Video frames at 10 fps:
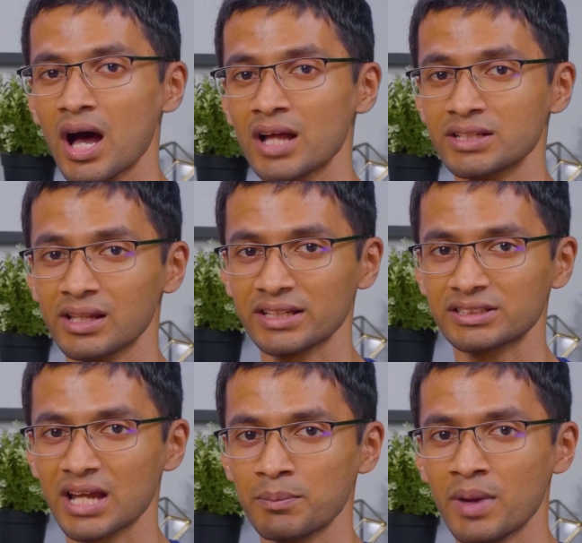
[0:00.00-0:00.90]
Until
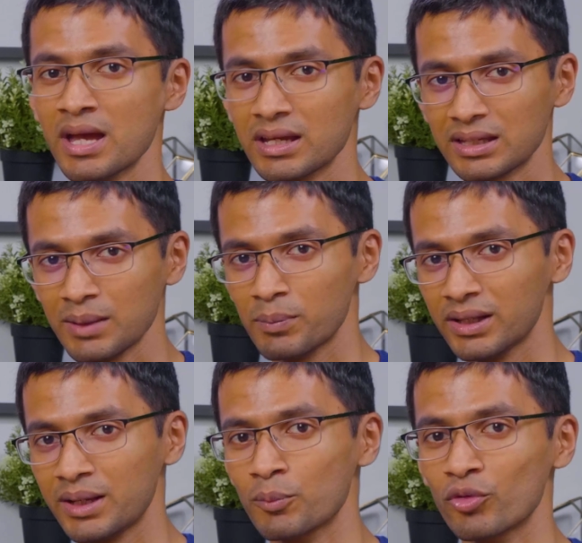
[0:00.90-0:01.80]
next time, keep
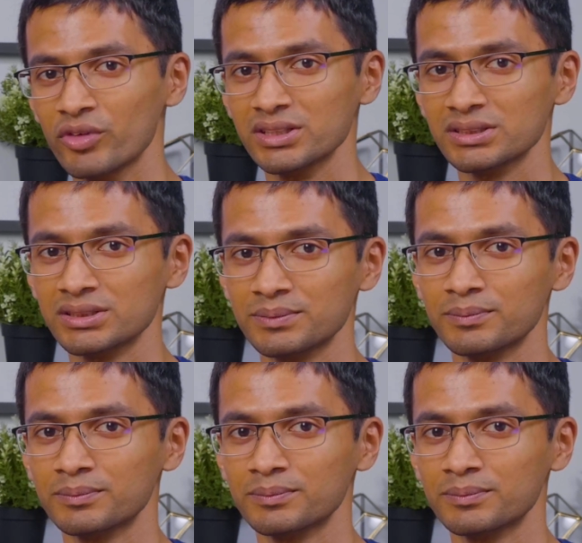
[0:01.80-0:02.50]
building more Viz.